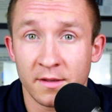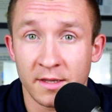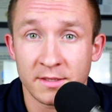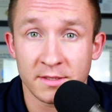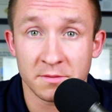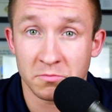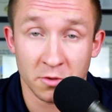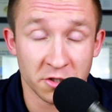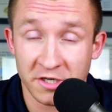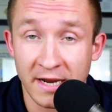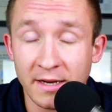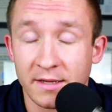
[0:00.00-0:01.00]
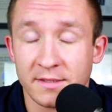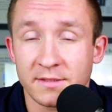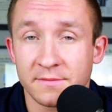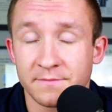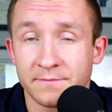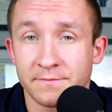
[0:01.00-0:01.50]
it's her
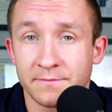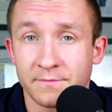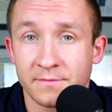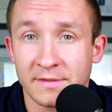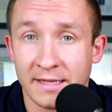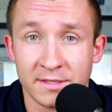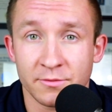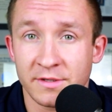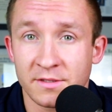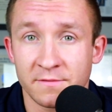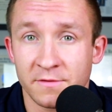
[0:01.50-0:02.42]
genetics. That's the reason